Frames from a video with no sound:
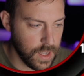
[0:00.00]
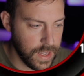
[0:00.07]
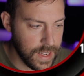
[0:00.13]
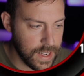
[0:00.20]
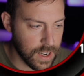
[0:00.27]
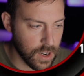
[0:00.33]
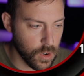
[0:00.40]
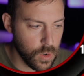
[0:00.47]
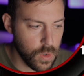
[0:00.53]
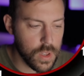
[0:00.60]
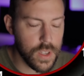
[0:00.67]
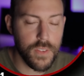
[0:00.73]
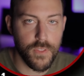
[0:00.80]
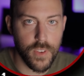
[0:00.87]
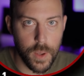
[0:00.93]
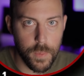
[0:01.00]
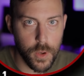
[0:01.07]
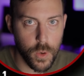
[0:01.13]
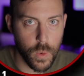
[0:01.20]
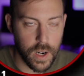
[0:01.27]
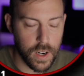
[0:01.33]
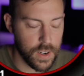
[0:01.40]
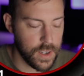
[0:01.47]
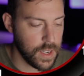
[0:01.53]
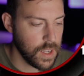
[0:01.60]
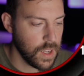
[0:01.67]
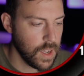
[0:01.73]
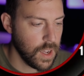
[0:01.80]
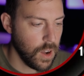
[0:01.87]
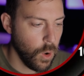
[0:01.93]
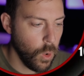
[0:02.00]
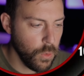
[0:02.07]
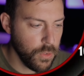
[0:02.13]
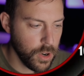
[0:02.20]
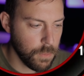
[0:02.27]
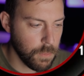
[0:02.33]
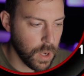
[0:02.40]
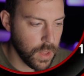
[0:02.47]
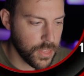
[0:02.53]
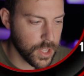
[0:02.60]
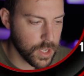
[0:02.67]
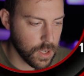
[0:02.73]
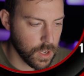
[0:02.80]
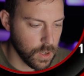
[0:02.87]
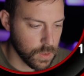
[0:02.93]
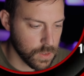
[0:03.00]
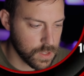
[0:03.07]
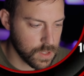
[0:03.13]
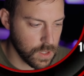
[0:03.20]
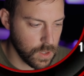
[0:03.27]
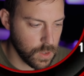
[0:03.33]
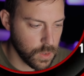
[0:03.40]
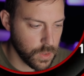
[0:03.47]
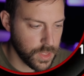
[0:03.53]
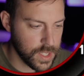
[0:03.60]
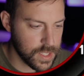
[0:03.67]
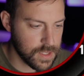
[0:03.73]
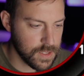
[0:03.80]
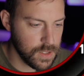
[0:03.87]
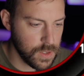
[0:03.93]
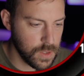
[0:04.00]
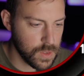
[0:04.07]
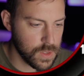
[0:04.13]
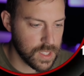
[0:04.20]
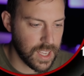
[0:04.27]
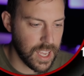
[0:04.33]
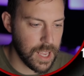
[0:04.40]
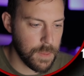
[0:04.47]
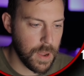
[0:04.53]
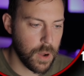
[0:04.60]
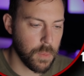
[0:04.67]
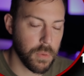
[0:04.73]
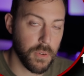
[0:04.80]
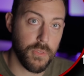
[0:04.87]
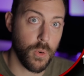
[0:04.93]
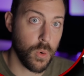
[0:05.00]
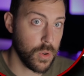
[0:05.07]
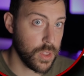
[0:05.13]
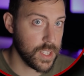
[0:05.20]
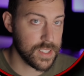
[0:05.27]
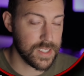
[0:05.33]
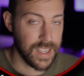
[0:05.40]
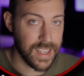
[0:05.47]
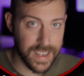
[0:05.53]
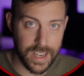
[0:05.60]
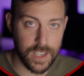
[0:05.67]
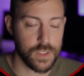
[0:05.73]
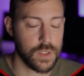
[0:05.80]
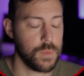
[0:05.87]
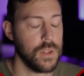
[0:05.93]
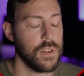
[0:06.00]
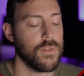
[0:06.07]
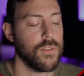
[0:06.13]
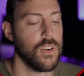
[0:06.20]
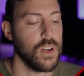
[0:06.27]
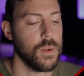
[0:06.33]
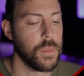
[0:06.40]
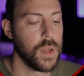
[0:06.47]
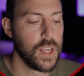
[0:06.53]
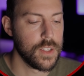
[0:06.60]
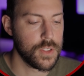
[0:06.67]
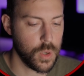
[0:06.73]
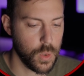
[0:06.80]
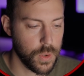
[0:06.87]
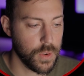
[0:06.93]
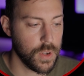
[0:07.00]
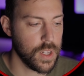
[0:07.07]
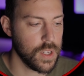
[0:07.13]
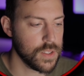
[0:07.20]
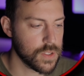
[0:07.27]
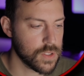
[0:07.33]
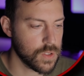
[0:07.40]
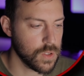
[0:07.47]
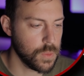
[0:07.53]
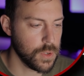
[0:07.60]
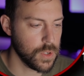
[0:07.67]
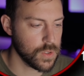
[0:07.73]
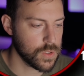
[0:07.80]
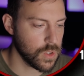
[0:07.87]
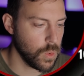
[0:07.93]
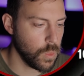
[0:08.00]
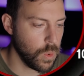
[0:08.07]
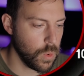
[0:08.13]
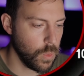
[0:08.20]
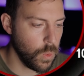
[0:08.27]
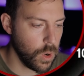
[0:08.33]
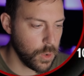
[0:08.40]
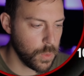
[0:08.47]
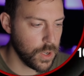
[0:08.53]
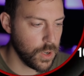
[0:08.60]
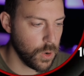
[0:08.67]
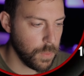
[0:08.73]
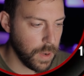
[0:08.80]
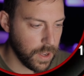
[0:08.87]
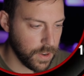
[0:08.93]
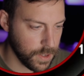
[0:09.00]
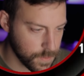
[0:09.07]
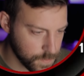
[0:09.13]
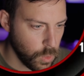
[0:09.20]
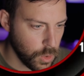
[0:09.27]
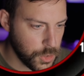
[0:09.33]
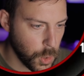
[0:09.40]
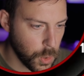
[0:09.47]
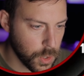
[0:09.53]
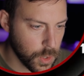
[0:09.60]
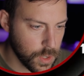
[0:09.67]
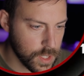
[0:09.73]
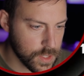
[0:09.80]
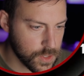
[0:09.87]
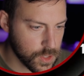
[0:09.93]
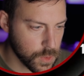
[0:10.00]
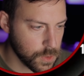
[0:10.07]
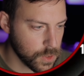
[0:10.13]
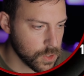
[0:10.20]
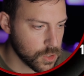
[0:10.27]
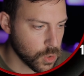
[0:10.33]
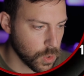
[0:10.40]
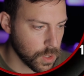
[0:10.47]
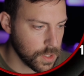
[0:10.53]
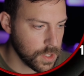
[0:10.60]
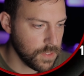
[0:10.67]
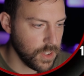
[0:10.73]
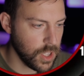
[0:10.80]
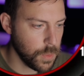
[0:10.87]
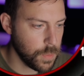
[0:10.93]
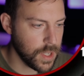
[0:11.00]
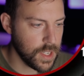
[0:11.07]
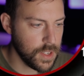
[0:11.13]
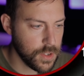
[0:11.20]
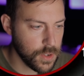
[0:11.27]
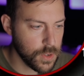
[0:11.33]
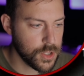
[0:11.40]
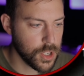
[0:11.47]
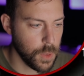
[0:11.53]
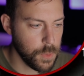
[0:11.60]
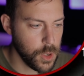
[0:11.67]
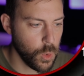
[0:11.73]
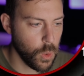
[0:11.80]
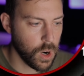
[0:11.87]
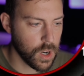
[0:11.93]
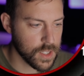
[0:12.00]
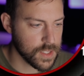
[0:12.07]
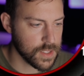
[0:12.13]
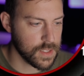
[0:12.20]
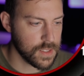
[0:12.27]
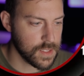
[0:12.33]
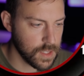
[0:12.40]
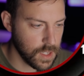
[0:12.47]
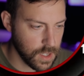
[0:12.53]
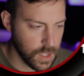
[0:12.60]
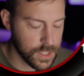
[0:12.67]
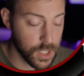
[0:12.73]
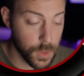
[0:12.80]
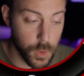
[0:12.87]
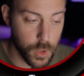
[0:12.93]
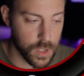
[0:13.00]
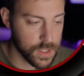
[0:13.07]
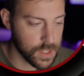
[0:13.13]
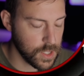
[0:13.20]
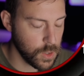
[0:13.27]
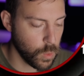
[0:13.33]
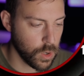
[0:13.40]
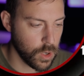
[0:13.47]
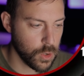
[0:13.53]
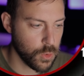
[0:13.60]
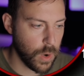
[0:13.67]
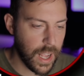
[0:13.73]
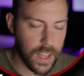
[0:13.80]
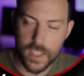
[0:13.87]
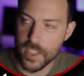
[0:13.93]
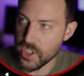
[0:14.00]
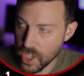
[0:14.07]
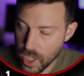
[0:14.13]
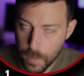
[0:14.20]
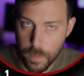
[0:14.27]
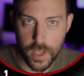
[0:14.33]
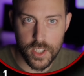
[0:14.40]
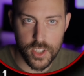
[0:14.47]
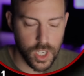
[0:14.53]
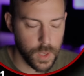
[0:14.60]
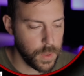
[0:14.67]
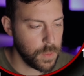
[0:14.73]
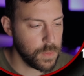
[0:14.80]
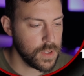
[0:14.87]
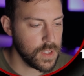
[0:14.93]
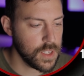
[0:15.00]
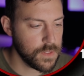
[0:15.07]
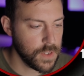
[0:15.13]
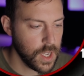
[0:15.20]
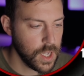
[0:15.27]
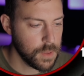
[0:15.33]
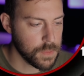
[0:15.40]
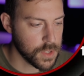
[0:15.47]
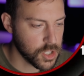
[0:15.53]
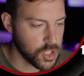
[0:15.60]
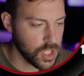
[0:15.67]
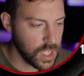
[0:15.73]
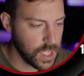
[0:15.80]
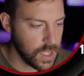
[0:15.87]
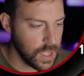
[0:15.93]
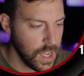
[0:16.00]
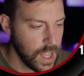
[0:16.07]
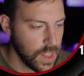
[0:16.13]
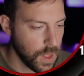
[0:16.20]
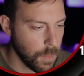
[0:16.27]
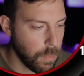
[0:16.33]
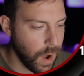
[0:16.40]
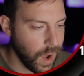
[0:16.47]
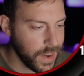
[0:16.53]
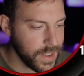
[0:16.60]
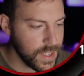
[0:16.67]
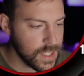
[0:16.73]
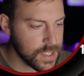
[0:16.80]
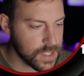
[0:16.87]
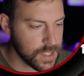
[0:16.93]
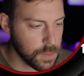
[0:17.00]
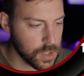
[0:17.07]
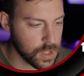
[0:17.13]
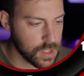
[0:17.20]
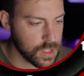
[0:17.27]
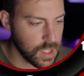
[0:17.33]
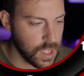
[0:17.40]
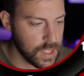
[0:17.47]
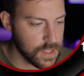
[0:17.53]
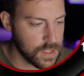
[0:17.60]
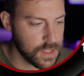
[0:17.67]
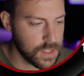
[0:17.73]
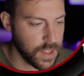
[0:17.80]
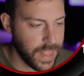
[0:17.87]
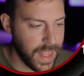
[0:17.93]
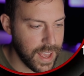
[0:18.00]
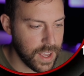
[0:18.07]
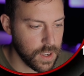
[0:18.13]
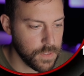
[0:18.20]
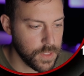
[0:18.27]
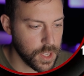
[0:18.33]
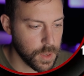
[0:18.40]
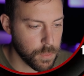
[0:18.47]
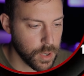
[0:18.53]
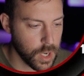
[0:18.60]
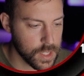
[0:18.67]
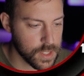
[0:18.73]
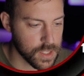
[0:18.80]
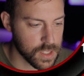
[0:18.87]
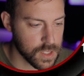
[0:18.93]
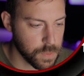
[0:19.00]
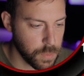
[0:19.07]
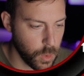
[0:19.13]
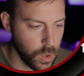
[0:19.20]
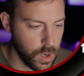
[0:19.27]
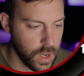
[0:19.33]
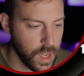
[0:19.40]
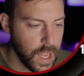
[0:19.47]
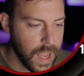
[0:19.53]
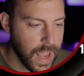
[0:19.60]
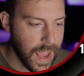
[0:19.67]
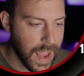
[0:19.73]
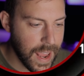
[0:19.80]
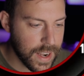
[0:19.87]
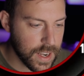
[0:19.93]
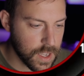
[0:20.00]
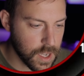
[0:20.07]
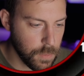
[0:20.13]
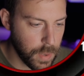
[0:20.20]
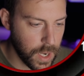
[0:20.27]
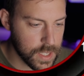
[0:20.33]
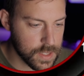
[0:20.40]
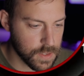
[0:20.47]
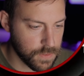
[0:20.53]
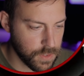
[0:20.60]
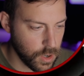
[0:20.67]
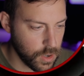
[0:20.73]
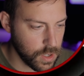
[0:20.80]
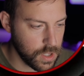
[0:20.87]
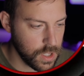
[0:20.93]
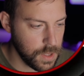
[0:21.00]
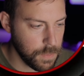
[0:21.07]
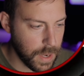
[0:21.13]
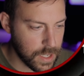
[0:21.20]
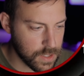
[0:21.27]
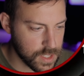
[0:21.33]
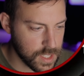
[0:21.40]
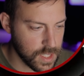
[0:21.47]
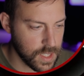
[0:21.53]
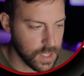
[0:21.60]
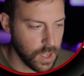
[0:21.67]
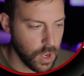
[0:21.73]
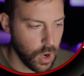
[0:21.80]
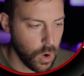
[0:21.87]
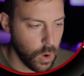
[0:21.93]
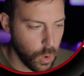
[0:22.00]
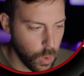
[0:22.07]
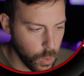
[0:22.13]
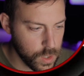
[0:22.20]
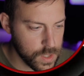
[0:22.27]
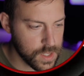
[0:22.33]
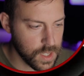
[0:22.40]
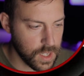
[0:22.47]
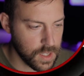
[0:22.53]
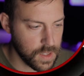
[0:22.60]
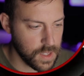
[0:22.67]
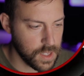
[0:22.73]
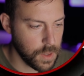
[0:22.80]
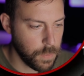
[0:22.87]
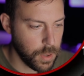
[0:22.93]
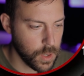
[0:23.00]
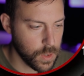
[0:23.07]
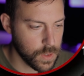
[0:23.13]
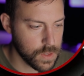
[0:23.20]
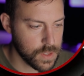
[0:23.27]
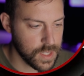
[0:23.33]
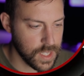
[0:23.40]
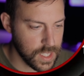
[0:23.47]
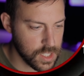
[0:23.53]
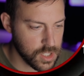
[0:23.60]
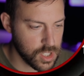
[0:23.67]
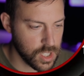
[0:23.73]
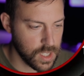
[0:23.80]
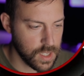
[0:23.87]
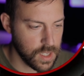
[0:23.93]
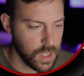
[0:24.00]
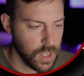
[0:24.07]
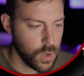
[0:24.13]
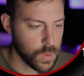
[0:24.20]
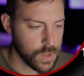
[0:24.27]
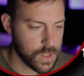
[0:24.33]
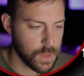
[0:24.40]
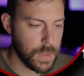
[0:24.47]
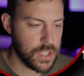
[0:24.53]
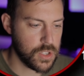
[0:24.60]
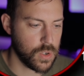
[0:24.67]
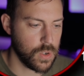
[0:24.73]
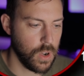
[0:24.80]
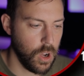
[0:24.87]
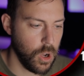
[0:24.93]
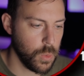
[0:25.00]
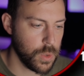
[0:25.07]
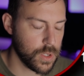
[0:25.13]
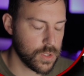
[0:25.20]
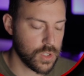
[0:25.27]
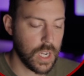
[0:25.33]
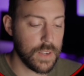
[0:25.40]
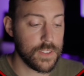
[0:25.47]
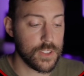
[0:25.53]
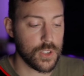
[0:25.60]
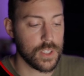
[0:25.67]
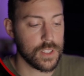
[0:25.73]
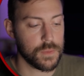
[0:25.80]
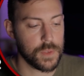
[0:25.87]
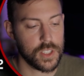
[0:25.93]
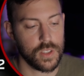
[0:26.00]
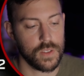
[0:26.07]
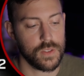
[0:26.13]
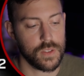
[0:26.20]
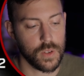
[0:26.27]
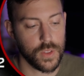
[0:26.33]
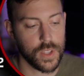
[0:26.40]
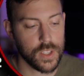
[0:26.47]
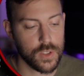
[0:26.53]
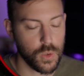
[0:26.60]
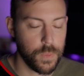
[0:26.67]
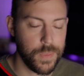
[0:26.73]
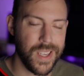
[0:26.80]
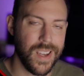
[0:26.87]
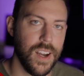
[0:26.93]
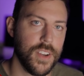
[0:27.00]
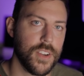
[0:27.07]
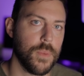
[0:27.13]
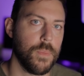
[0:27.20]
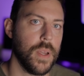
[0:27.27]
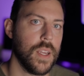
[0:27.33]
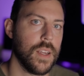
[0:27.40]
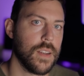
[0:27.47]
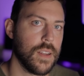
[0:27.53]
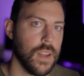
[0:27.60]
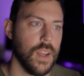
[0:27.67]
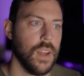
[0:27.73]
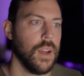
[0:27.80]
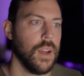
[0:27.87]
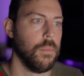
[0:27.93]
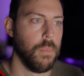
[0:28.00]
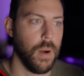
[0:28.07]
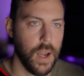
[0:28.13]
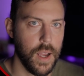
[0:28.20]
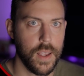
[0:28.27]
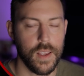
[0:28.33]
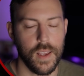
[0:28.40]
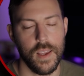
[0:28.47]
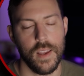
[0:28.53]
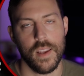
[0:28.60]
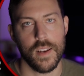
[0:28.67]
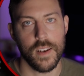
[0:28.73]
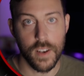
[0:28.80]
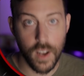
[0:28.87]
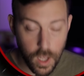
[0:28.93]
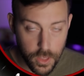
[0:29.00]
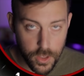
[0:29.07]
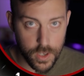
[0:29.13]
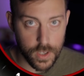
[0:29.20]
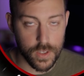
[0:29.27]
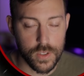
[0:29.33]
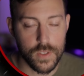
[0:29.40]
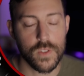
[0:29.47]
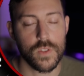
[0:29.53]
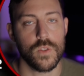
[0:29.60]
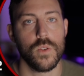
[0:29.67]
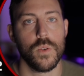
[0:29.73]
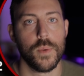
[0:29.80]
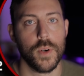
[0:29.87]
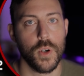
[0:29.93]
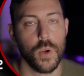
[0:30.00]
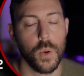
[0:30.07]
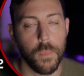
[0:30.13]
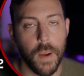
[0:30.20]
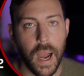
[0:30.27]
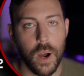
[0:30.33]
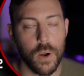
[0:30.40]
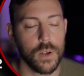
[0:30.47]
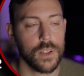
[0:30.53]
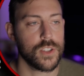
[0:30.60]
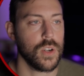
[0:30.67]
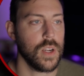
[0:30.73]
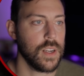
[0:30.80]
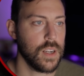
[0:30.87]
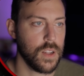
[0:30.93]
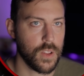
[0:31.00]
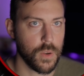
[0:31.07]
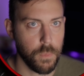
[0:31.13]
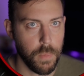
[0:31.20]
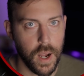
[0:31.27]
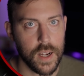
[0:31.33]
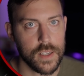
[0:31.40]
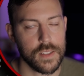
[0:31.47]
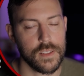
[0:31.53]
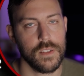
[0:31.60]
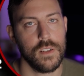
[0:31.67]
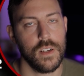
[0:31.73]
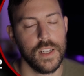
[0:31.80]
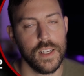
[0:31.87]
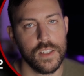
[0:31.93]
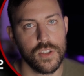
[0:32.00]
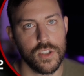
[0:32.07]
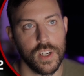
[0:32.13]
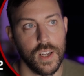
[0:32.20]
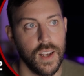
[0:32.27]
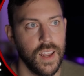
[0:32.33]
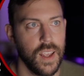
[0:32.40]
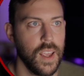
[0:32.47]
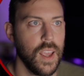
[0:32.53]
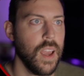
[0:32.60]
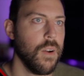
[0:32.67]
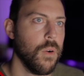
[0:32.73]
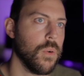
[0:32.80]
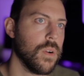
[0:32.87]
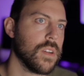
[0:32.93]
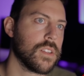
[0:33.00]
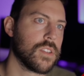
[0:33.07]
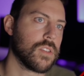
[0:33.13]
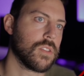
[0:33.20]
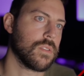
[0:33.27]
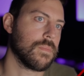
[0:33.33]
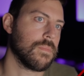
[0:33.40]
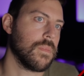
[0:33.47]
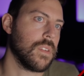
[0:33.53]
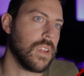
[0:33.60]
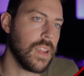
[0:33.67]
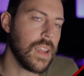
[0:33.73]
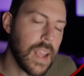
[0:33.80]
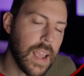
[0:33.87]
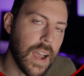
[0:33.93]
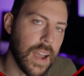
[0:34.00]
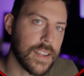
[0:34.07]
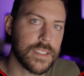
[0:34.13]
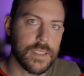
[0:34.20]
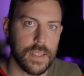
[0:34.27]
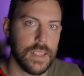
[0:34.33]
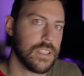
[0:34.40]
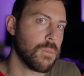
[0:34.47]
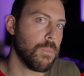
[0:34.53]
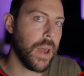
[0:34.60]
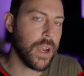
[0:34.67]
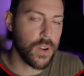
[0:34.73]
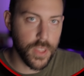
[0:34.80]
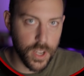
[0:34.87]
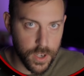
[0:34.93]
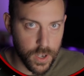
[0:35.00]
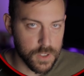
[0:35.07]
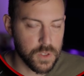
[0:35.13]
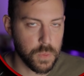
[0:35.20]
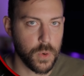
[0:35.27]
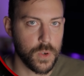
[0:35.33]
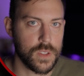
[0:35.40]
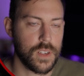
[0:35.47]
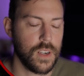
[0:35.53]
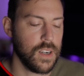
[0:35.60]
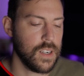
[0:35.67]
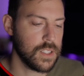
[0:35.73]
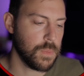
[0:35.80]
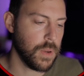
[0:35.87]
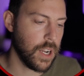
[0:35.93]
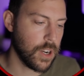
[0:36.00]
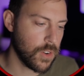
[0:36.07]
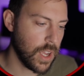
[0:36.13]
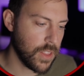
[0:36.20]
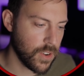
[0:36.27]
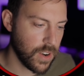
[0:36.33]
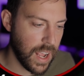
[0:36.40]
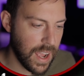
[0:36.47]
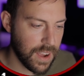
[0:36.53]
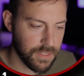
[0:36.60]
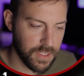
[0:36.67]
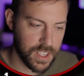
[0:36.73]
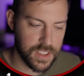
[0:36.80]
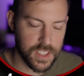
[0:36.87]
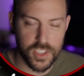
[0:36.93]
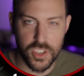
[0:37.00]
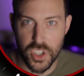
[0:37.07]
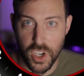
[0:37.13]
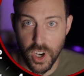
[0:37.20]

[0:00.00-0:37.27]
in early February, over a month ago. So this news came out before this announcement from Toyota and Subaru. So what do we know about it? Well, Toyota and Subaru are jointly developing a new WRC, uh, WRC World Rally Championship, I believe, machine. The body is similar in size to that of the Impreza Sport, and it combines a vertically mounted horizontally opposed engine with symmetrical all-wheel drive and transmission. So this will be underpinned by another Subaru powertrain, another Boxer engine, which yeah, it's it's better than no sports cars, but I'd rather have like the GR